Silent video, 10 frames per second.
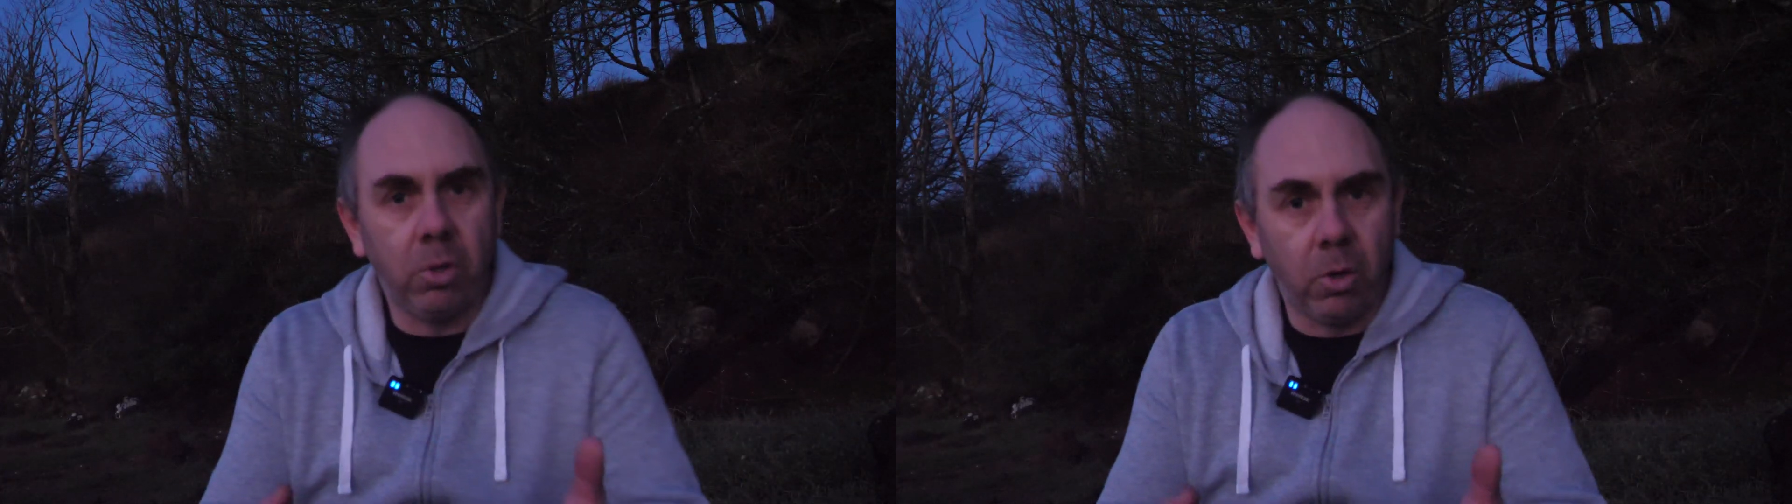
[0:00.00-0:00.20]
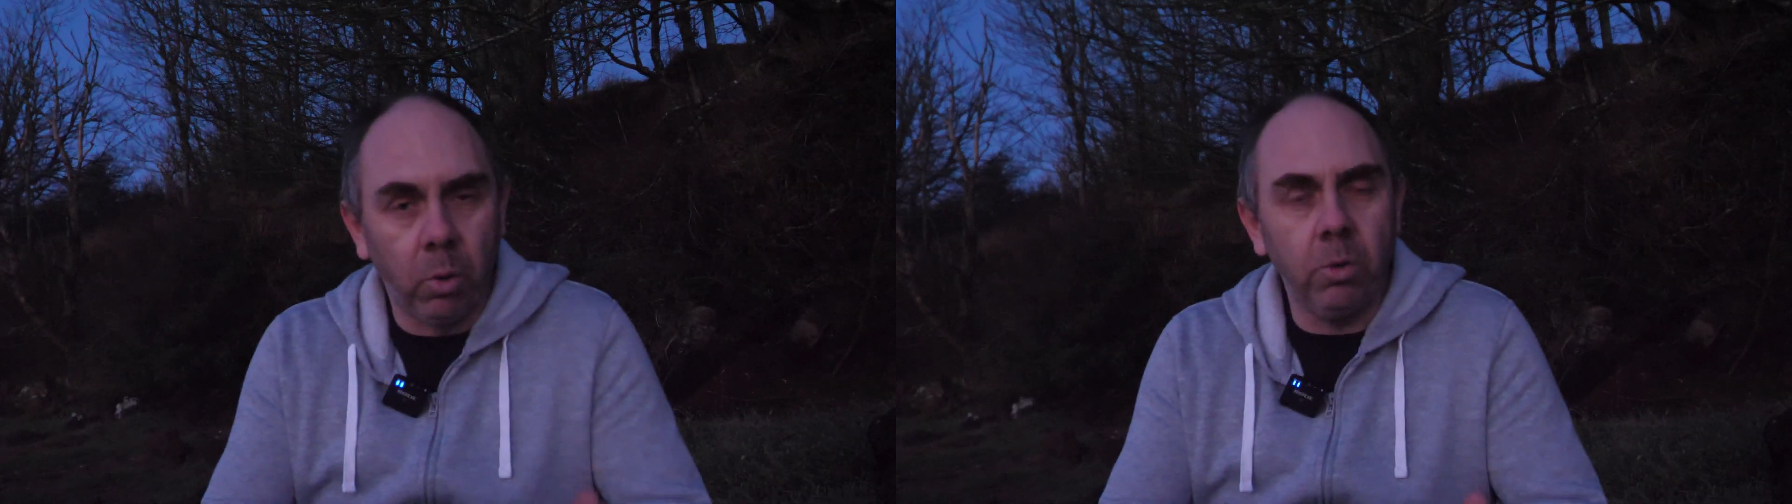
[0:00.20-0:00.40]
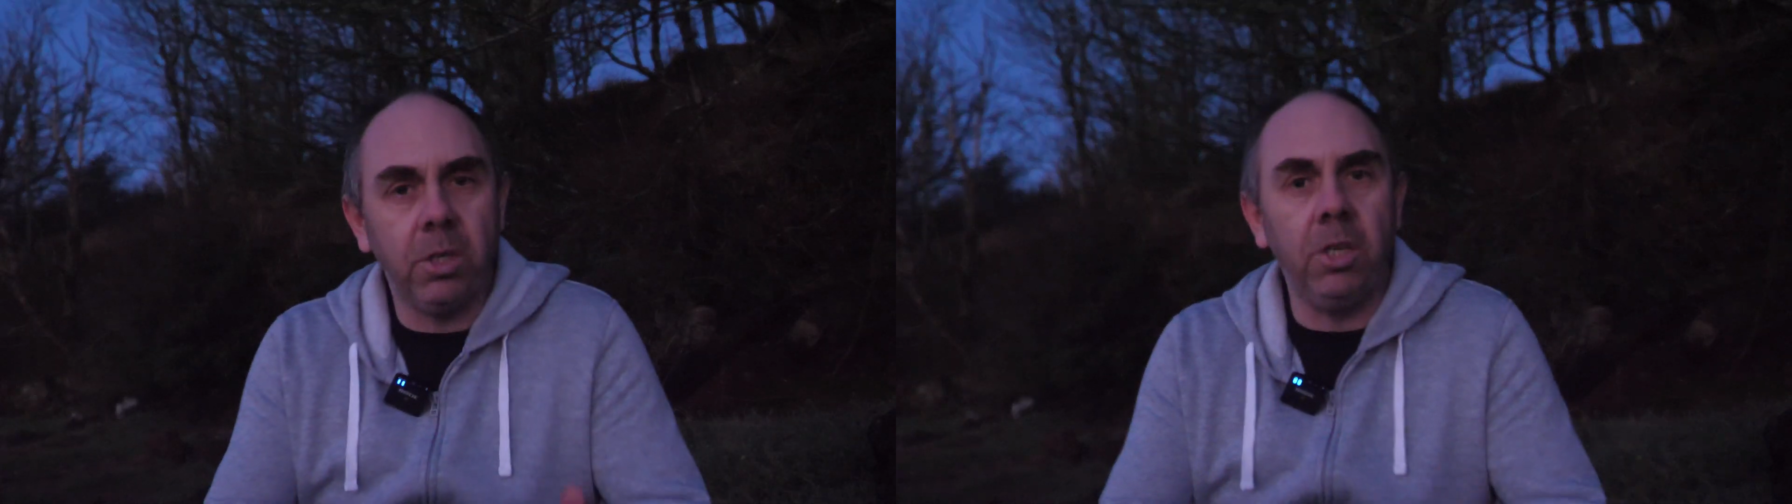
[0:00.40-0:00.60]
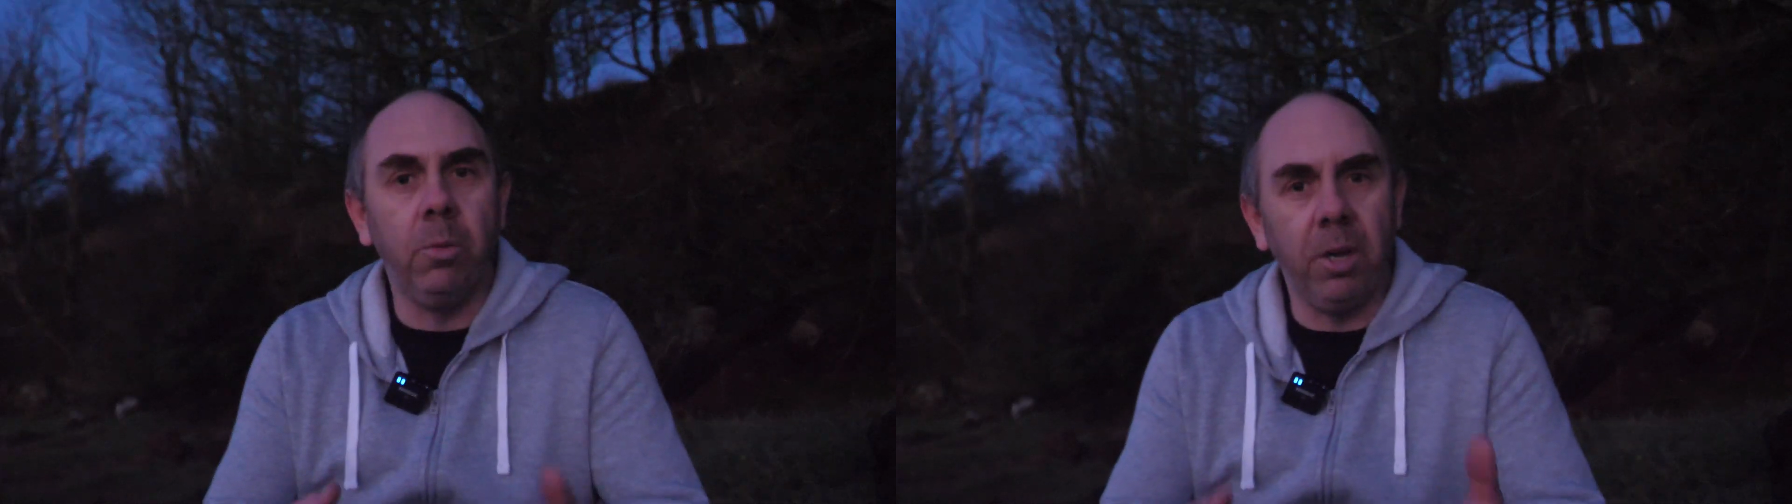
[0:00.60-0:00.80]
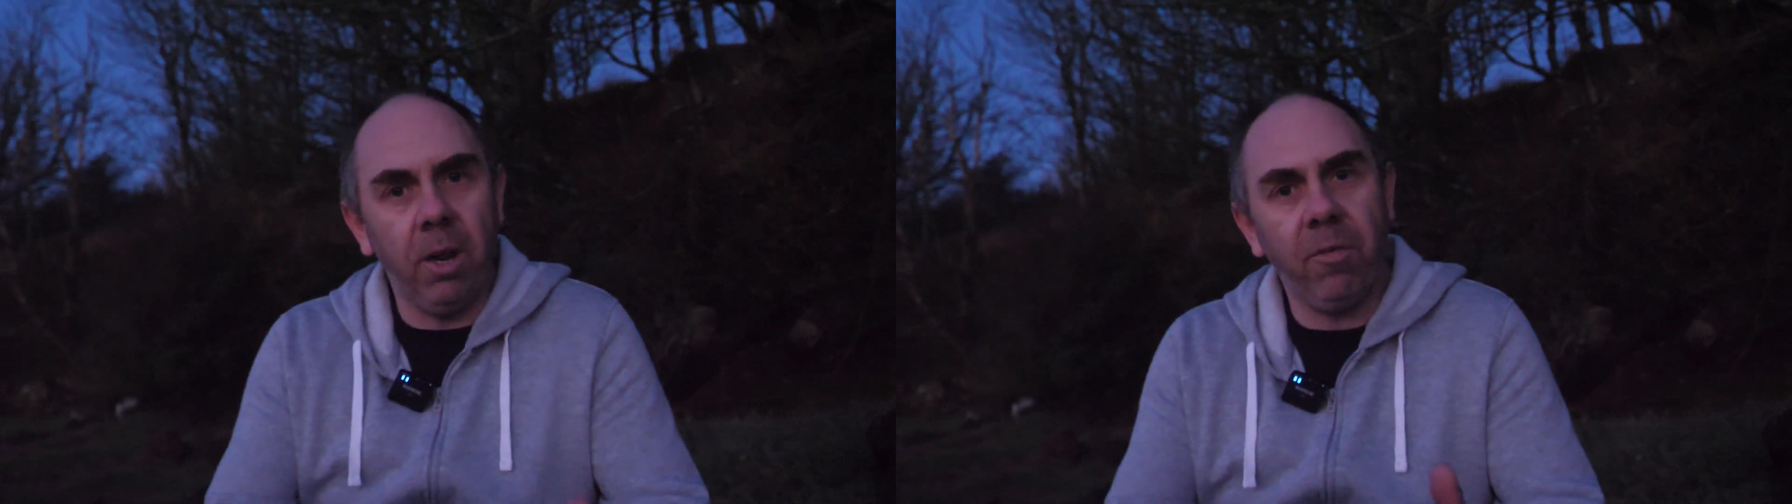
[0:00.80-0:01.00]
causing
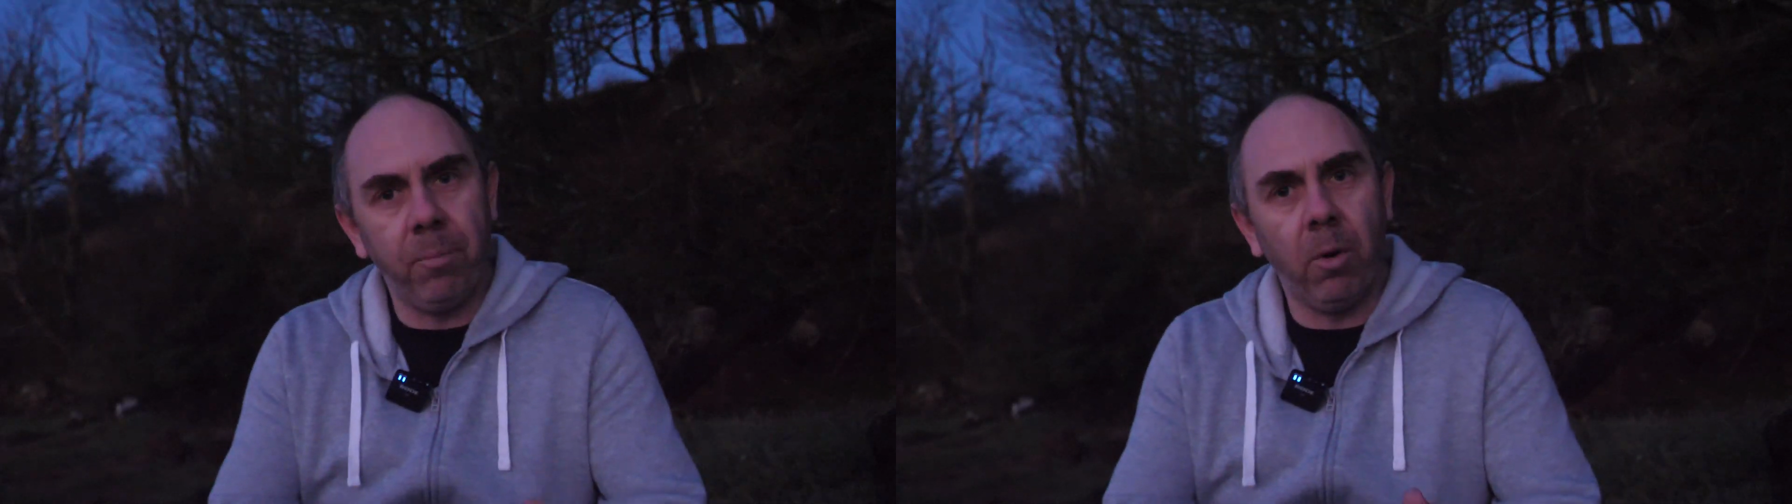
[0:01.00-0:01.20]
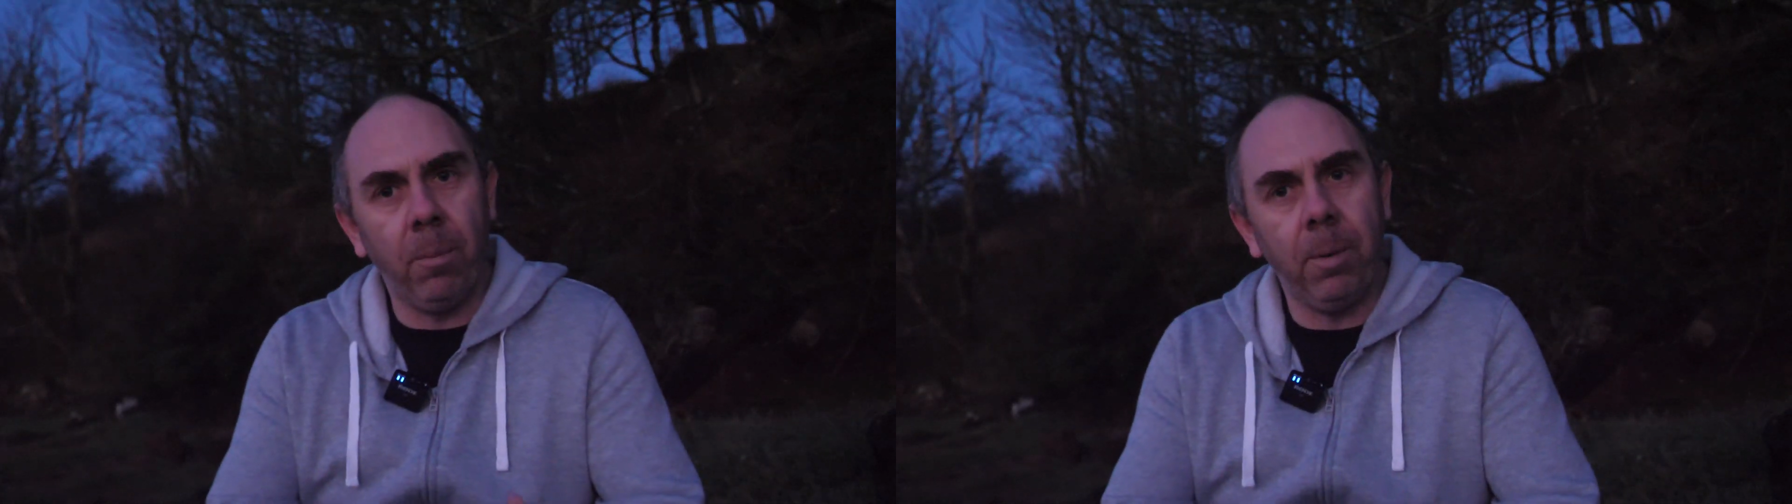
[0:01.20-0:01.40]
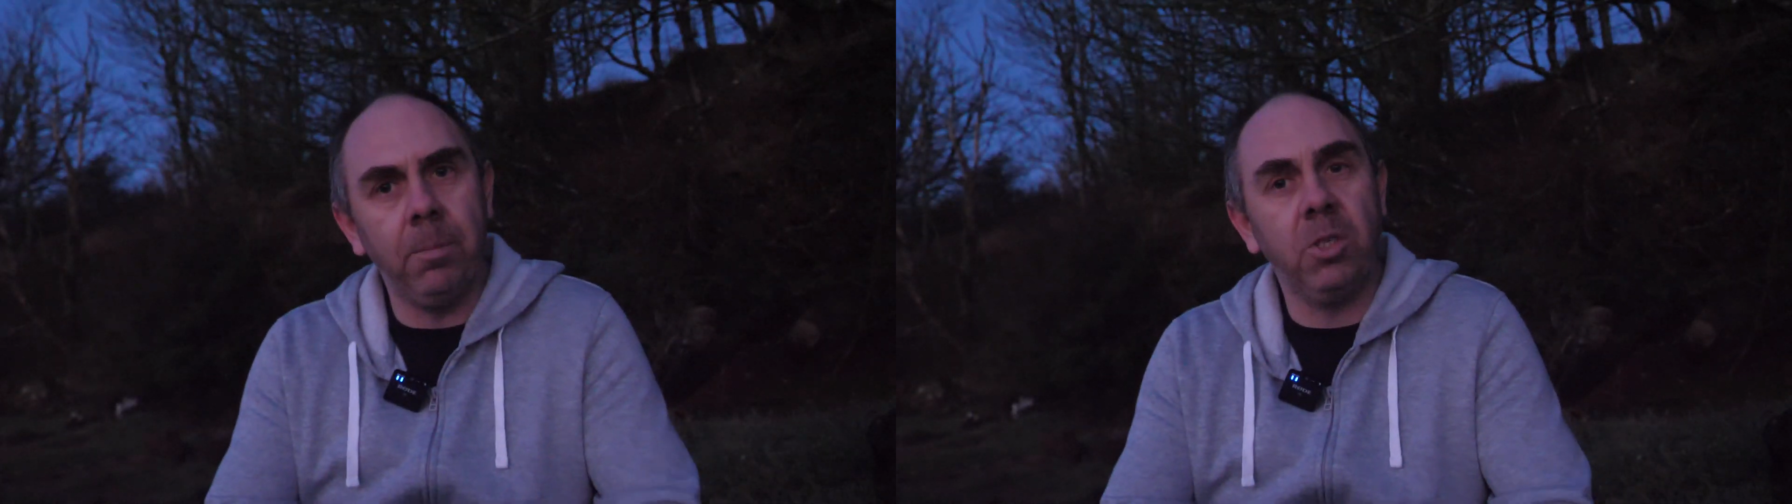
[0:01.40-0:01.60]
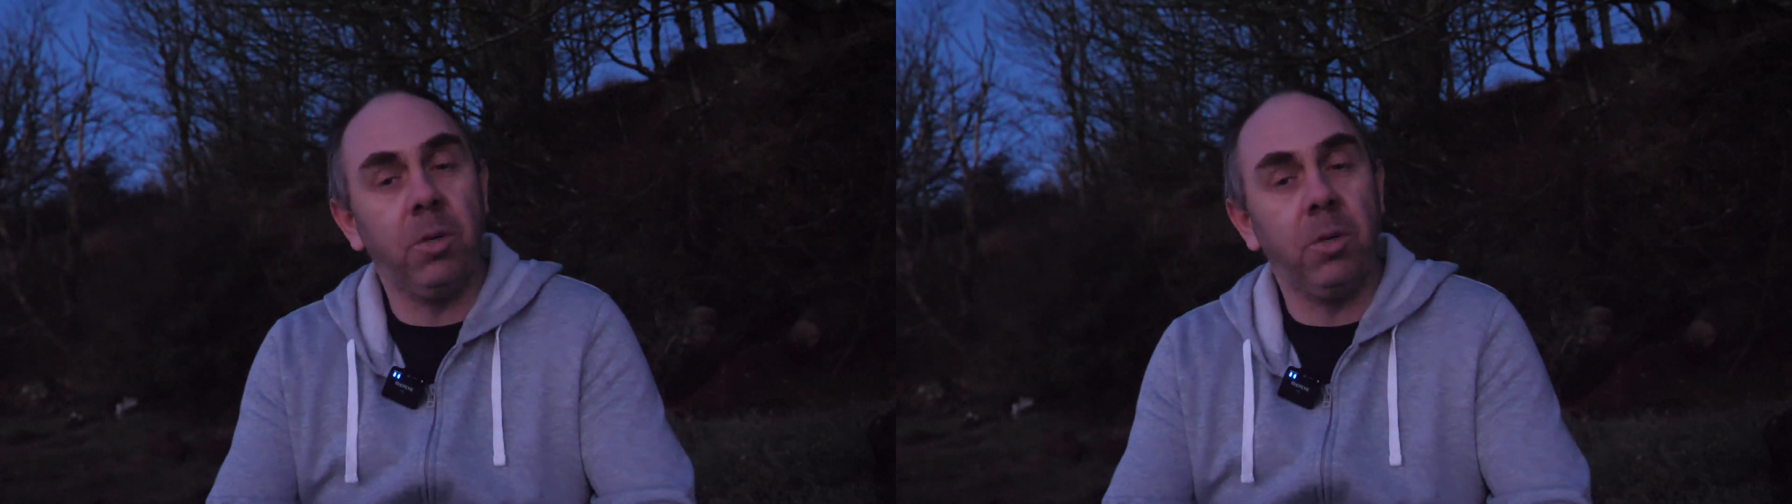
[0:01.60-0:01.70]
you enough problems